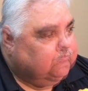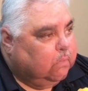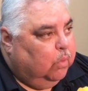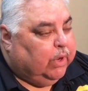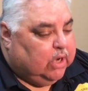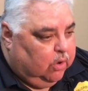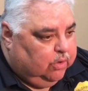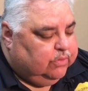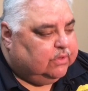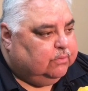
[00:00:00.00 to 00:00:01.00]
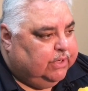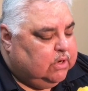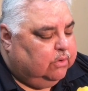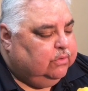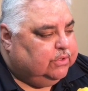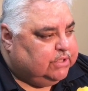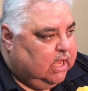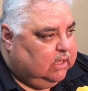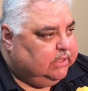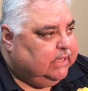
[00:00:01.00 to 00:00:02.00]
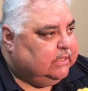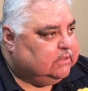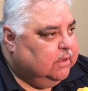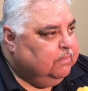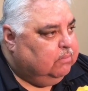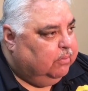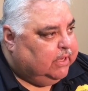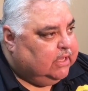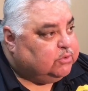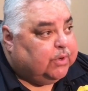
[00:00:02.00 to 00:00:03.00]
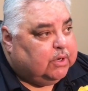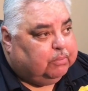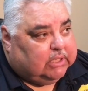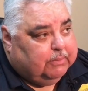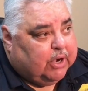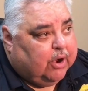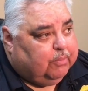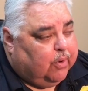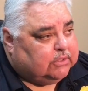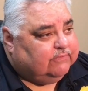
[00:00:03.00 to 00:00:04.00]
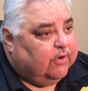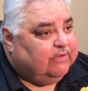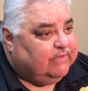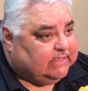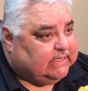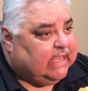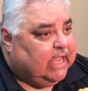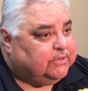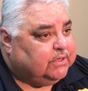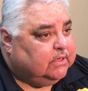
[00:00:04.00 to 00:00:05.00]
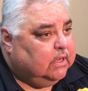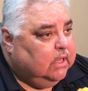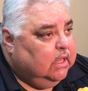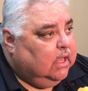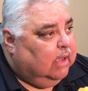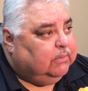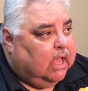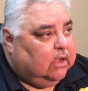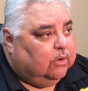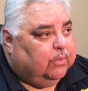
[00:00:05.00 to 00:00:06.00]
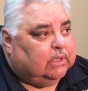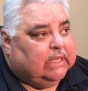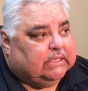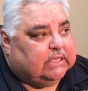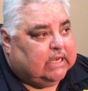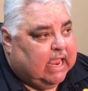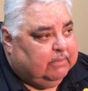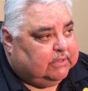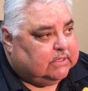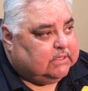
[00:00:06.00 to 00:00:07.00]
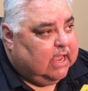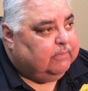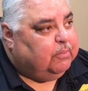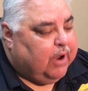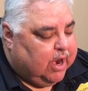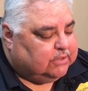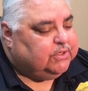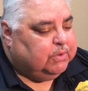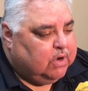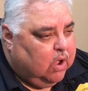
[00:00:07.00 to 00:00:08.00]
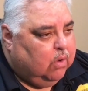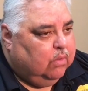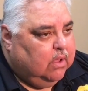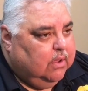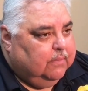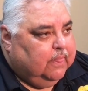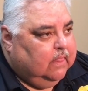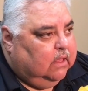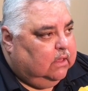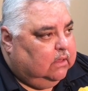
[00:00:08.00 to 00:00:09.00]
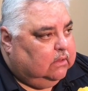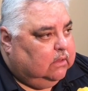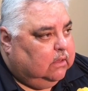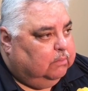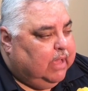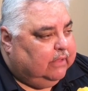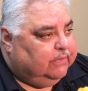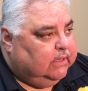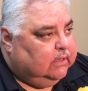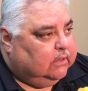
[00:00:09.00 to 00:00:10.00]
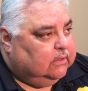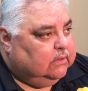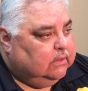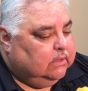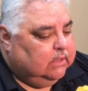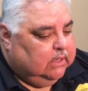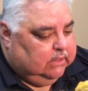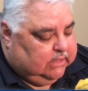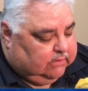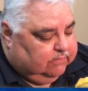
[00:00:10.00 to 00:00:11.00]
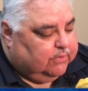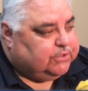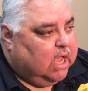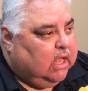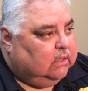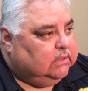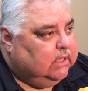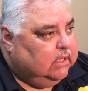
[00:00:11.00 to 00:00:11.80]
We know who the child is, but because we're in the preliminary parts of our investigation, I'm not going to release the name at this time. The parents do know about the death of their child.